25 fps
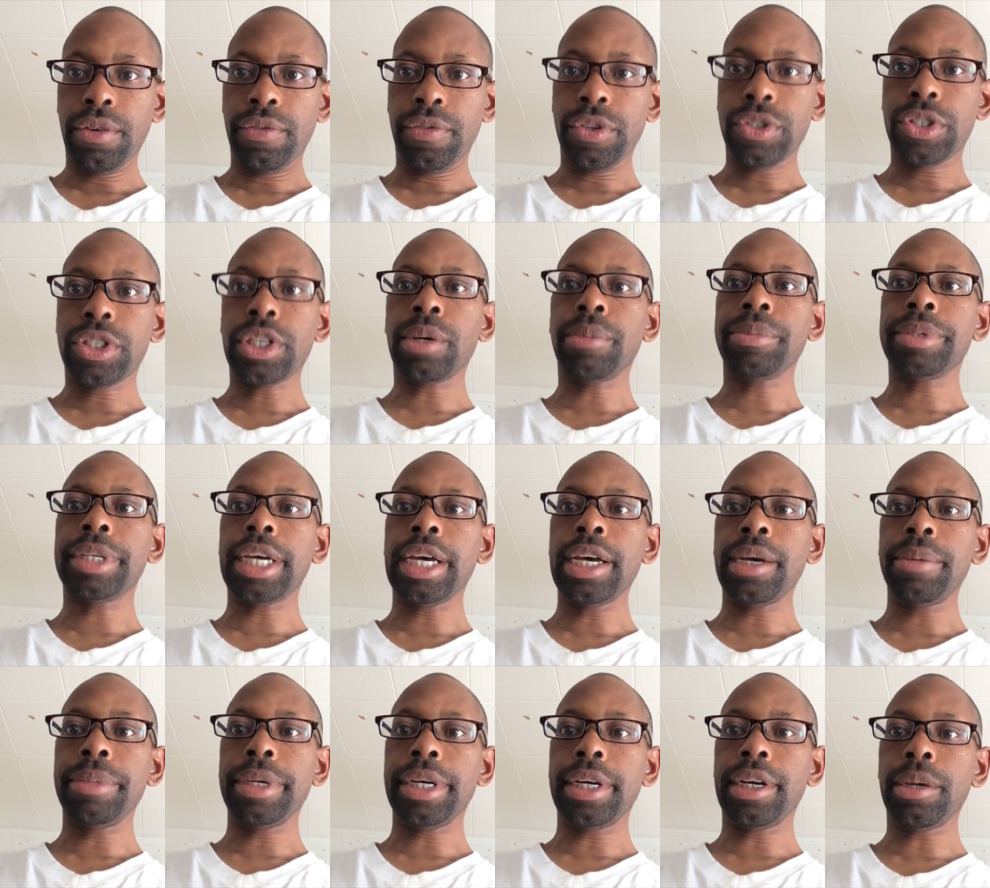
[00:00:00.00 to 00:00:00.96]
For some
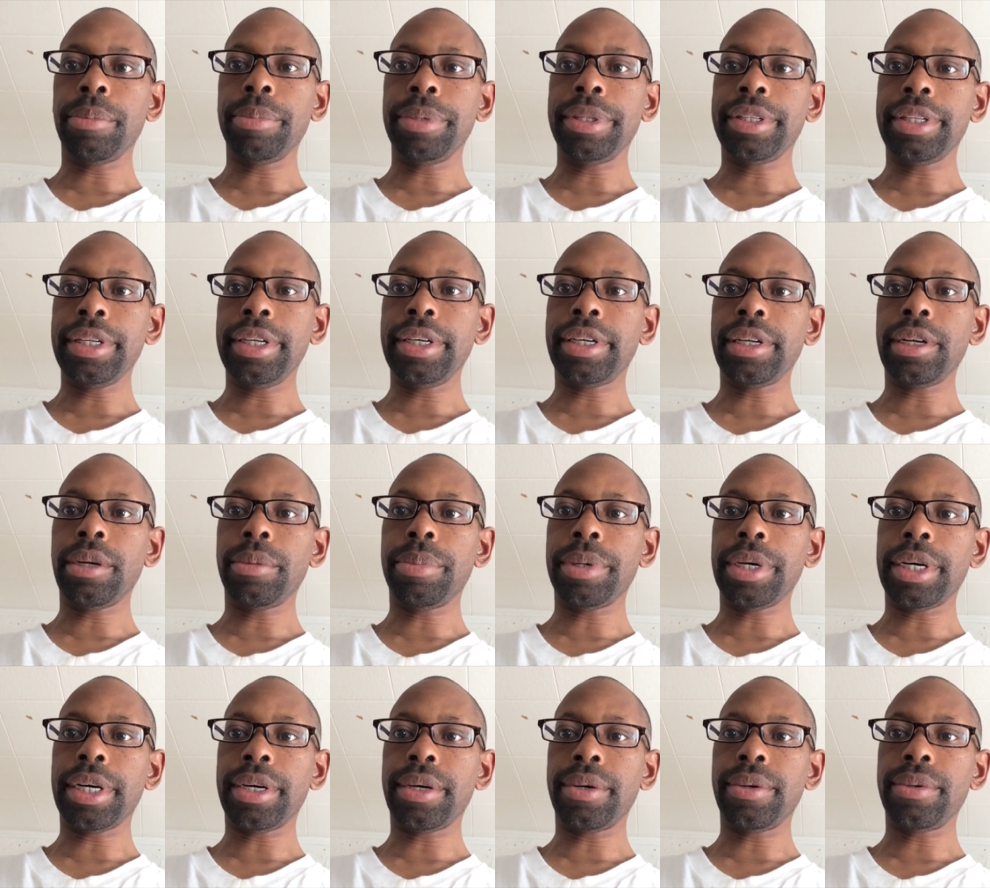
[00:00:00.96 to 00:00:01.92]
time now, I've been thinking
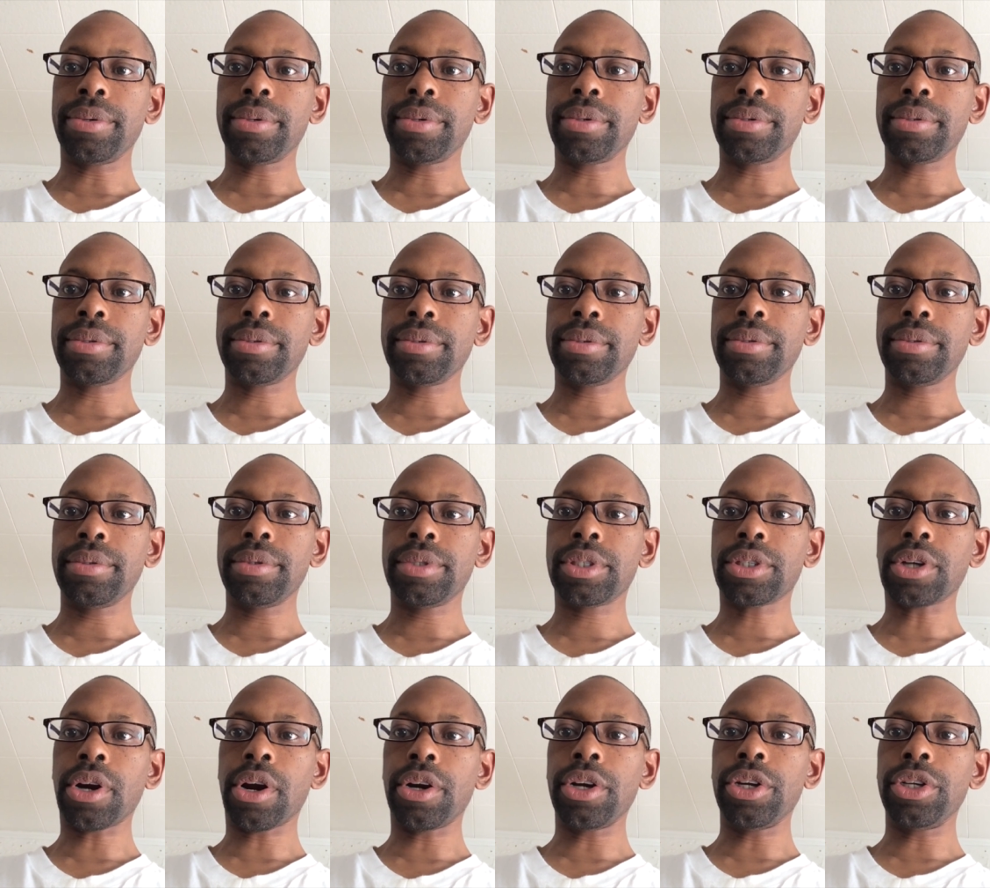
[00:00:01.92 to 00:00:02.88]
about
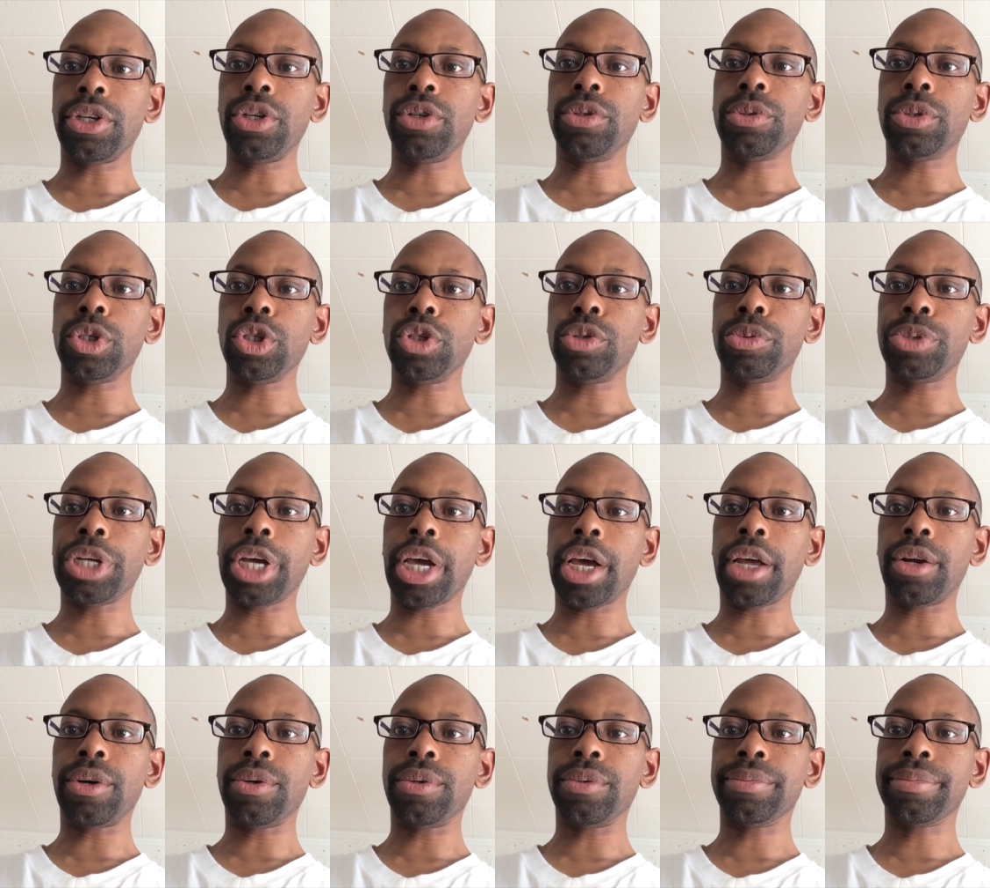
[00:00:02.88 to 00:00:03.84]
starting a YouTube
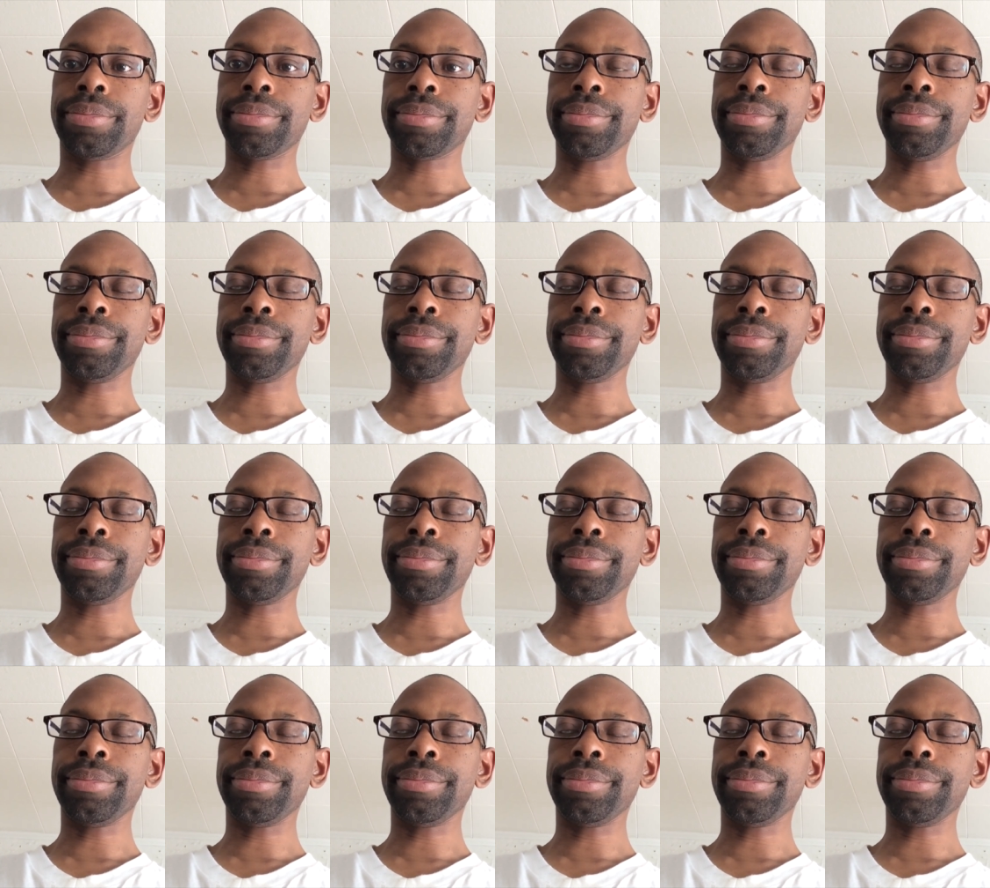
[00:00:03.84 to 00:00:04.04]
channel.